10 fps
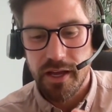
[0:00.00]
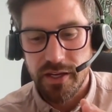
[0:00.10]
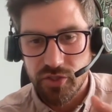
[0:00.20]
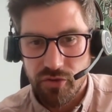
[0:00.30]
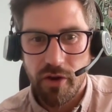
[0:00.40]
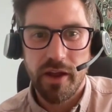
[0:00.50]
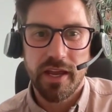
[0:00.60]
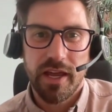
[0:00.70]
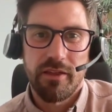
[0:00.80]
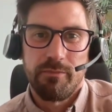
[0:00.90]
and try and
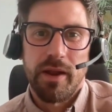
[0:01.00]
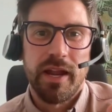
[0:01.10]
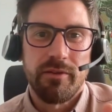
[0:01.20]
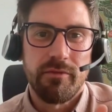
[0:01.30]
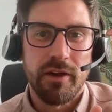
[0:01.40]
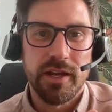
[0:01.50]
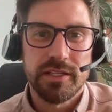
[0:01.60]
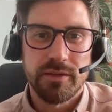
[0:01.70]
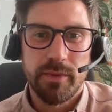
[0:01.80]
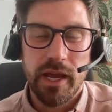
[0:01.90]
get the blend right
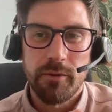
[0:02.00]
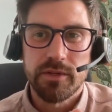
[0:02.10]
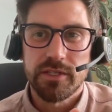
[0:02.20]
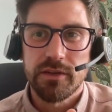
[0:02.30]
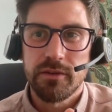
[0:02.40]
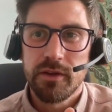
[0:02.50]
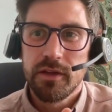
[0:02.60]
to be able to